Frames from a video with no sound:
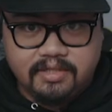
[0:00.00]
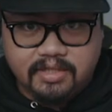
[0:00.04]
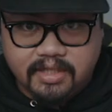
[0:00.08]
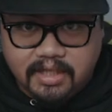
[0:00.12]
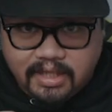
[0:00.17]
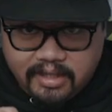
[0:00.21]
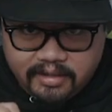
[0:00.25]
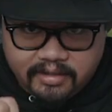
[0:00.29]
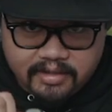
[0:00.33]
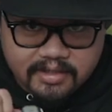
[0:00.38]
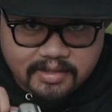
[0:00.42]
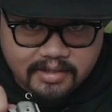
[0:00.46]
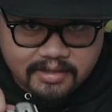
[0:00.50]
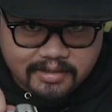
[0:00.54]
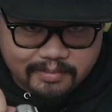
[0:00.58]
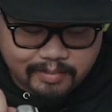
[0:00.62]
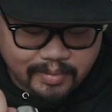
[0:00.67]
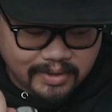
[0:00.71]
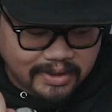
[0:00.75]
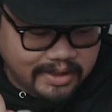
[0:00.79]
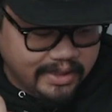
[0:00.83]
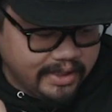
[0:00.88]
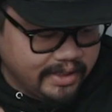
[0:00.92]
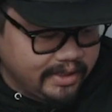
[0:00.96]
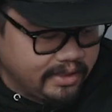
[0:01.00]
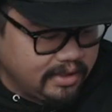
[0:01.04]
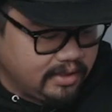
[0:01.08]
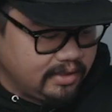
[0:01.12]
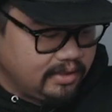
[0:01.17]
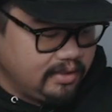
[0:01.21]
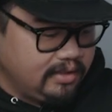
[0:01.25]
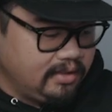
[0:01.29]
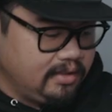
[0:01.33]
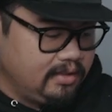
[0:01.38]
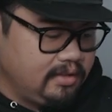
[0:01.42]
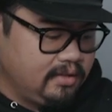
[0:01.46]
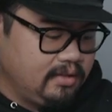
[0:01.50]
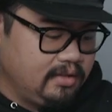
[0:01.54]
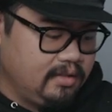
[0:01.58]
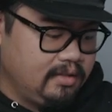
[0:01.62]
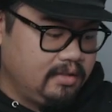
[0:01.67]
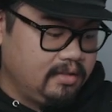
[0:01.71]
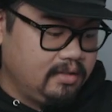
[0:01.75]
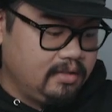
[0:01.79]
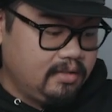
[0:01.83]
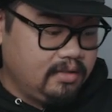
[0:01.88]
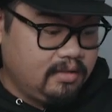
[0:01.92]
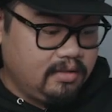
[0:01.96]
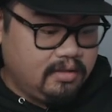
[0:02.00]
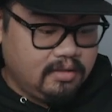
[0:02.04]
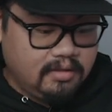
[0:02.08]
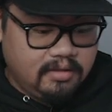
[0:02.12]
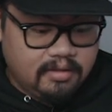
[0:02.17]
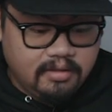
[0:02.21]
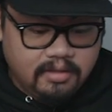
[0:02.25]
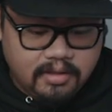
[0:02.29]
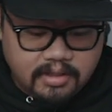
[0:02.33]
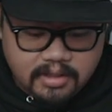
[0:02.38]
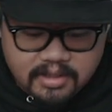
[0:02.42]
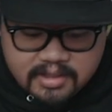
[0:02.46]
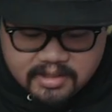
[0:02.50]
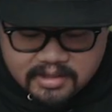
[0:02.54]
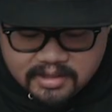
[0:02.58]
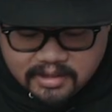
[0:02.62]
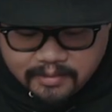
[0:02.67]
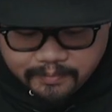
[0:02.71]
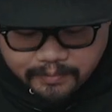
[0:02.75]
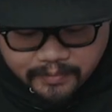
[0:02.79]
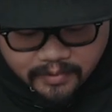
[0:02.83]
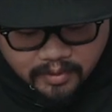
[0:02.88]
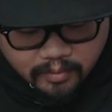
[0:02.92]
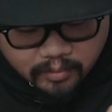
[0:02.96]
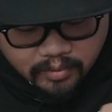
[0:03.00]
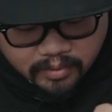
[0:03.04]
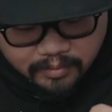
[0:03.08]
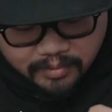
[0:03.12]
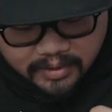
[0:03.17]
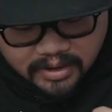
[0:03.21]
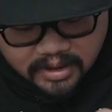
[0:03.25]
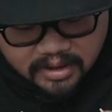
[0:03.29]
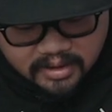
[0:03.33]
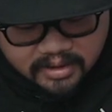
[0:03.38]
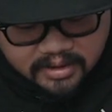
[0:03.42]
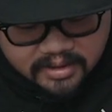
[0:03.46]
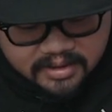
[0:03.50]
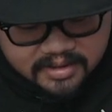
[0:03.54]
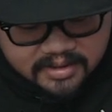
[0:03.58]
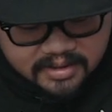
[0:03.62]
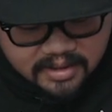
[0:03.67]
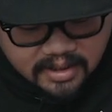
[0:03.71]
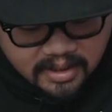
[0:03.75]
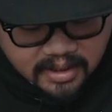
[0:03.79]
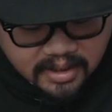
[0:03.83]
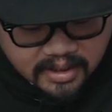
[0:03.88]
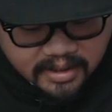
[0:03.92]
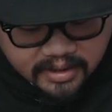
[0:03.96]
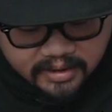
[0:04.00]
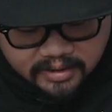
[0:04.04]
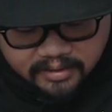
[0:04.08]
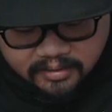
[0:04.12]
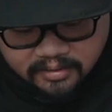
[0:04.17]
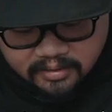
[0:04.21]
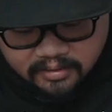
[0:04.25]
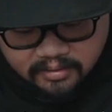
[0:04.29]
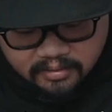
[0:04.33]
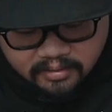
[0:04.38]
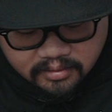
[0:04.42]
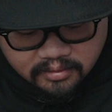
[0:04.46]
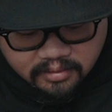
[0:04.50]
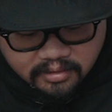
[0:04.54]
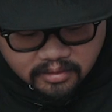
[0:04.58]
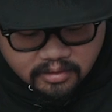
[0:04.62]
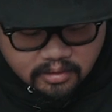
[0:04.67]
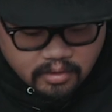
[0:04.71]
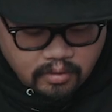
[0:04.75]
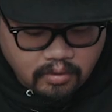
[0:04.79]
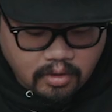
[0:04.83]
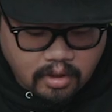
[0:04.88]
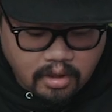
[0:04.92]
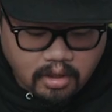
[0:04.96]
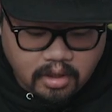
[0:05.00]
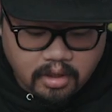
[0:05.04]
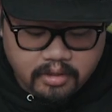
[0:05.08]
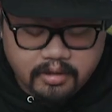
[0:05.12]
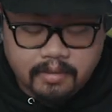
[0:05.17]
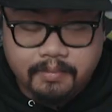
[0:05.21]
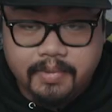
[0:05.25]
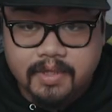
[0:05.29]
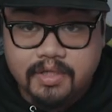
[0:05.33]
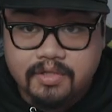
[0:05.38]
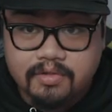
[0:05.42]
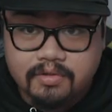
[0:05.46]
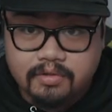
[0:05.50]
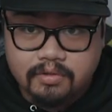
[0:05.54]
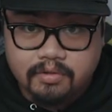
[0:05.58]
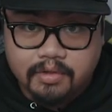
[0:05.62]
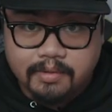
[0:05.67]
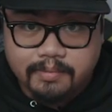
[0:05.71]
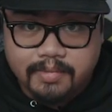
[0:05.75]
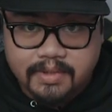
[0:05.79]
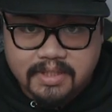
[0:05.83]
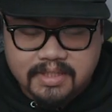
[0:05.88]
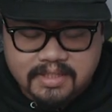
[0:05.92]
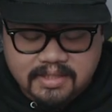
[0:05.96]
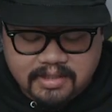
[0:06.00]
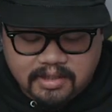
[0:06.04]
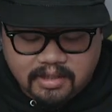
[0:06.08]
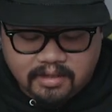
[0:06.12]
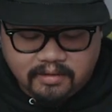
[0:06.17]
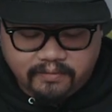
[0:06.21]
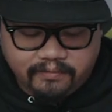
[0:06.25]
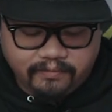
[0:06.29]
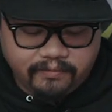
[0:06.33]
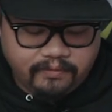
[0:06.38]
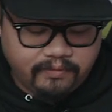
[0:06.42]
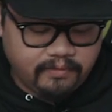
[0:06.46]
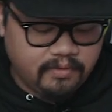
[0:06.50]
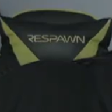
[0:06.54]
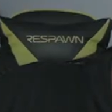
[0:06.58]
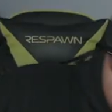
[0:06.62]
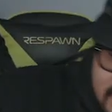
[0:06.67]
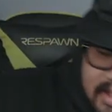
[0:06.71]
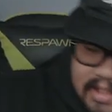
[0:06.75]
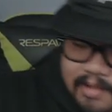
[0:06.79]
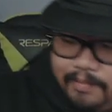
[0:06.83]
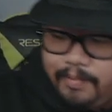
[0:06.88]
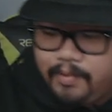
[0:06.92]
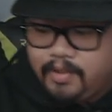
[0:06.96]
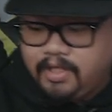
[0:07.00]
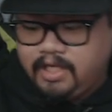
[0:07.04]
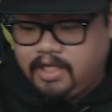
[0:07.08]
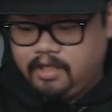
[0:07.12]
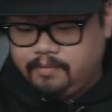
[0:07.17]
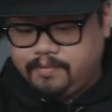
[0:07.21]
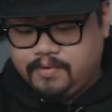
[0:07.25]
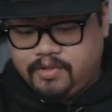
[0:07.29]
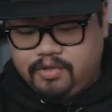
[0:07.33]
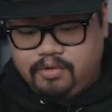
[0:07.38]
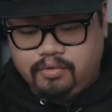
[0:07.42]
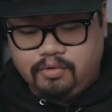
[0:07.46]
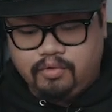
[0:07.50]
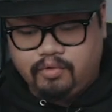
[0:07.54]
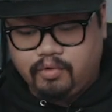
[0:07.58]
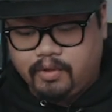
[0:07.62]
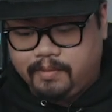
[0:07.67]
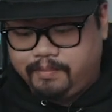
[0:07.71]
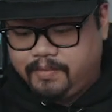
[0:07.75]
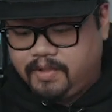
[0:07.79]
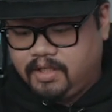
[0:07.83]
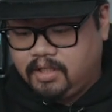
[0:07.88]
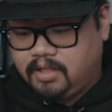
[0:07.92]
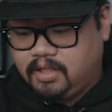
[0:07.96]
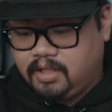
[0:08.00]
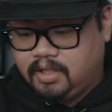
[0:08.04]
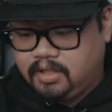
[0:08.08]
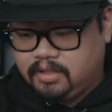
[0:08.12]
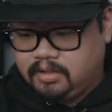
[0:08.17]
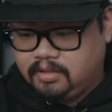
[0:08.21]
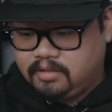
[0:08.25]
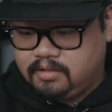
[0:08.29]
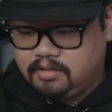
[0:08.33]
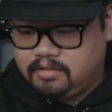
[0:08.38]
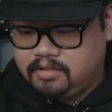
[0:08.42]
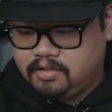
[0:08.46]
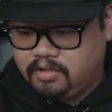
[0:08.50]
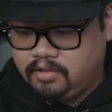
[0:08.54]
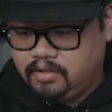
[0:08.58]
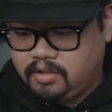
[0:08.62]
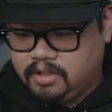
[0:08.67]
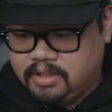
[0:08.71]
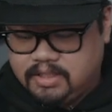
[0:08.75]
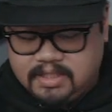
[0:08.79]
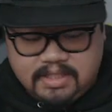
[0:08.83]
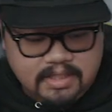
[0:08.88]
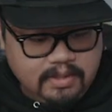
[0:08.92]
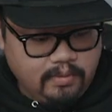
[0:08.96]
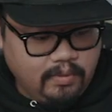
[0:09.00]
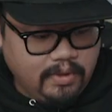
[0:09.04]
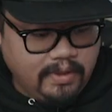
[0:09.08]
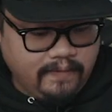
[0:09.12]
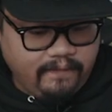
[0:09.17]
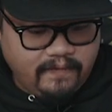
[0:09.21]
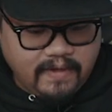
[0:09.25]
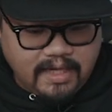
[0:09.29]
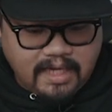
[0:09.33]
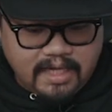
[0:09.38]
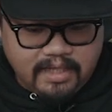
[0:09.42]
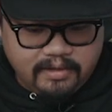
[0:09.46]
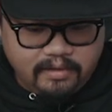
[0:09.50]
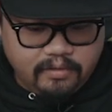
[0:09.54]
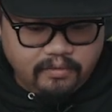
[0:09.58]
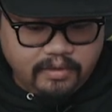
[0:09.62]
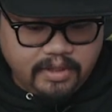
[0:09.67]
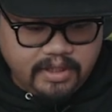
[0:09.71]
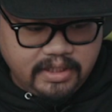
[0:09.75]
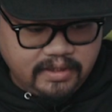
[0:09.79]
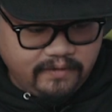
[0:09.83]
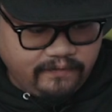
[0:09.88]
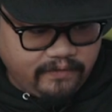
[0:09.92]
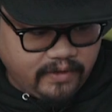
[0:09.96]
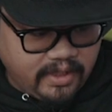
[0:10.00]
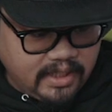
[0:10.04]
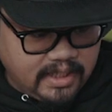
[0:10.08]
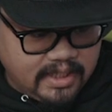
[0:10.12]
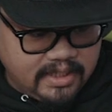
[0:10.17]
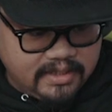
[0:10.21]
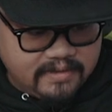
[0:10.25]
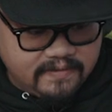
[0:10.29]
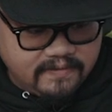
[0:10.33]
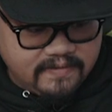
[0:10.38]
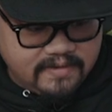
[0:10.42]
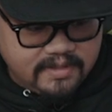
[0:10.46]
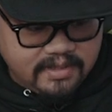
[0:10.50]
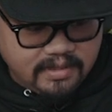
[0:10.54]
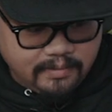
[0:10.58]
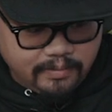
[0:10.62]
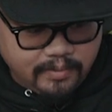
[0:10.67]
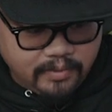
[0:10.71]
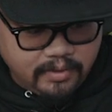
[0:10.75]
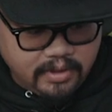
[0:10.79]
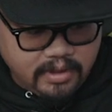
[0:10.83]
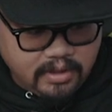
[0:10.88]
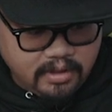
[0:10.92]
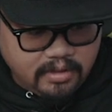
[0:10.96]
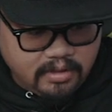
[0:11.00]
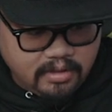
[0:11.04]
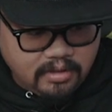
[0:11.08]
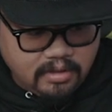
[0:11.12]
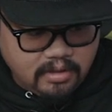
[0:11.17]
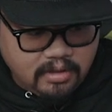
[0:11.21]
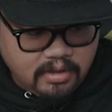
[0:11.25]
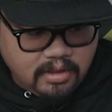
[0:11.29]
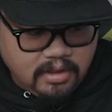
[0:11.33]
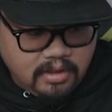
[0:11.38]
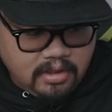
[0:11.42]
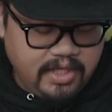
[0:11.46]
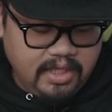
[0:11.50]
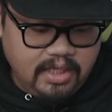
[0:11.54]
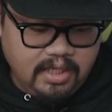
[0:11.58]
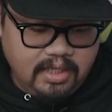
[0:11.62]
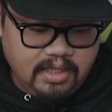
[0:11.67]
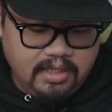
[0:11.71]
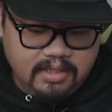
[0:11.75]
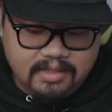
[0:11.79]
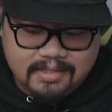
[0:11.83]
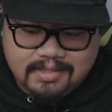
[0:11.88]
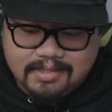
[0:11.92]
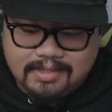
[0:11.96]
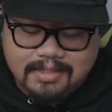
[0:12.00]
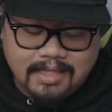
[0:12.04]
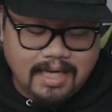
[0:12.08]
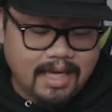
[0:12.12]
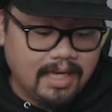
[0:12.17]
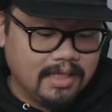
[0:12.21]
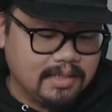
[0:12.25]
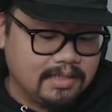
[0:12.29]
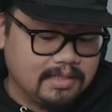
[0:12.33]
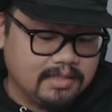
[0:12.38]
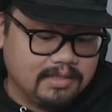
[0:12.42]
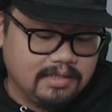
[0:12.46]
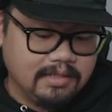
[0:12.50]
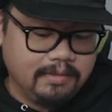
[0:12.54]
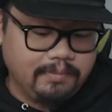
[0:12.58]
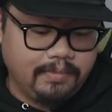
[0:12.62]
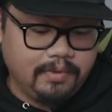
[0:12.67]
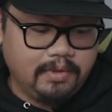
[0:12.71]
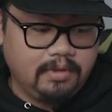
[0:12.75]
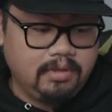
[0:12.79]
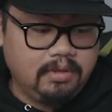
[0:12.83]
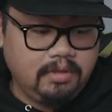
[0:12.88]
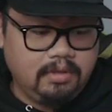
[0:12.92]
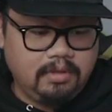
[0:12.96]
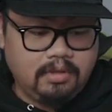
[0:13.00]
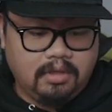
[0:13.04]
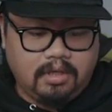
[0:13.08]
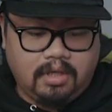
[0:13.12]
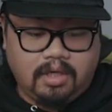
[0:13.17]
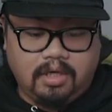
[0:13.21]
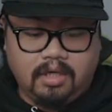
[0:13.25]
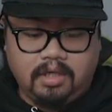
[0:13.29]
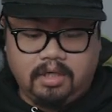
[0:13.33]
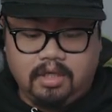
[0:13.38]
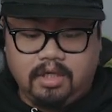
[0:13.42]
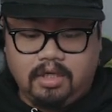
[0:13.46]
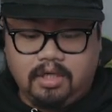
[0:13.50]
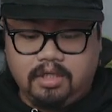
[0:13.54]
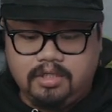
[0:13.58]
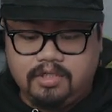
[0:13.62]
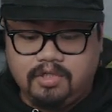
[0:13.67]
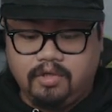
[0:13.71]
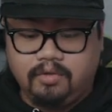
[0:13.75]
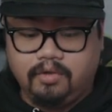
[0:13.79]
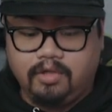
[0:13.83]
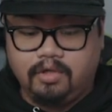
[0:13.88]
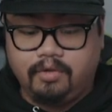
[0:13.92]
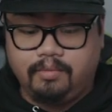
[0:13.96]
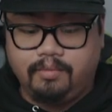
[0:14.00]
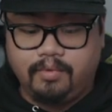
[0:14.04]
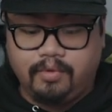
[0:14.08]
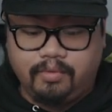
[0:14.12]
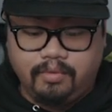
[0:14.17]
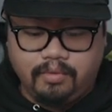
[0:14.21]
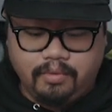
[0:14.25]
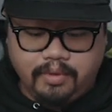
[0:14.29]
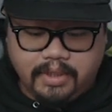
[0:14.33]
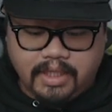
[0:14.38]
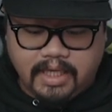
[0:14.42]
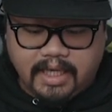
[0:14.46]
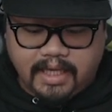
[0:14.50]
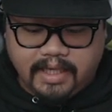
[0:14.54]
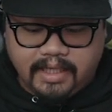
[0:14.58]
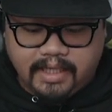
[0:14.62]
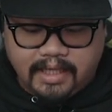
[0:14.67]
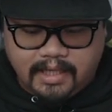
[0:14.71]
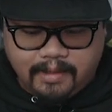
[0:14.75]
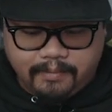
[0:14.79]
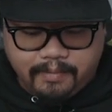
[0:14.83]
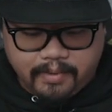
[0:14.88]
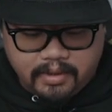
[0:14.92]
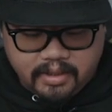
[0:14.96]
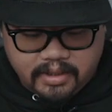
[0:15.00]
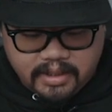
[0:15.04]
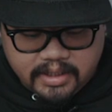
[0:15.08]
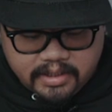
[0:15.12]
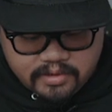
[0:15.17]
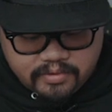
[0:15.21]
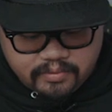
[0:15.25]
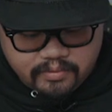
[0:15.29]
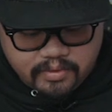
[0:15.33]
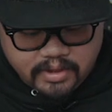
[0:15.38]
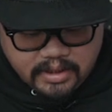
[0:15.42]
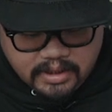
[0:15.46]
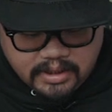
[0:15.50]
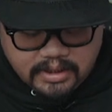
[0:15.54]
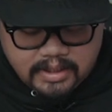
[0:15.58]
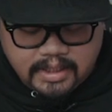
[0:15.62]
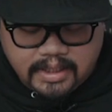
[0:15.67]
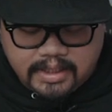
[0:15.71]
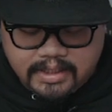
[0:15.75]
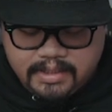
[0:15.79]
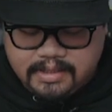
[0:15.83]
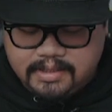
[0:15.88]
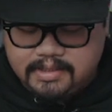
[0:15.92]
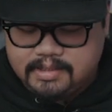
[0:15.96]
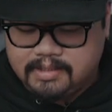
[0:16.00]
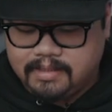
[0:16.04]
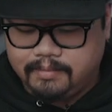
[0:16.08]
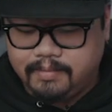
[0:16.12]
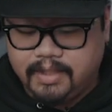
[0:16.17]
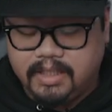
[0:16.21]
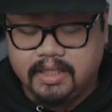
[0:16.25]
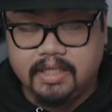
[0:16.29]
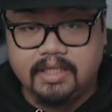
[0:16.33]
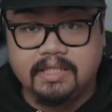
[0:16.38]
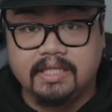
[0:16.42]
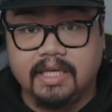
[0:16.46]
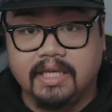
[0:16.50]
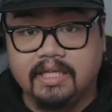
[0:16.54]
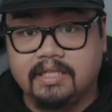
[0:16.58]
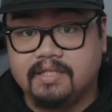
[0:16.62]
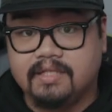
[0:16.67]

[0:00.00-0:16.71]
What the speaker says: you see how this is blank. The stippling would be the design, you know, on the pistol grip itself. The stipple helps you grip the gun. So you can see we've got three different kinds of stipple here. The stock stipple on a Tokyo Marui Hi Capa is really nice. I mean, it's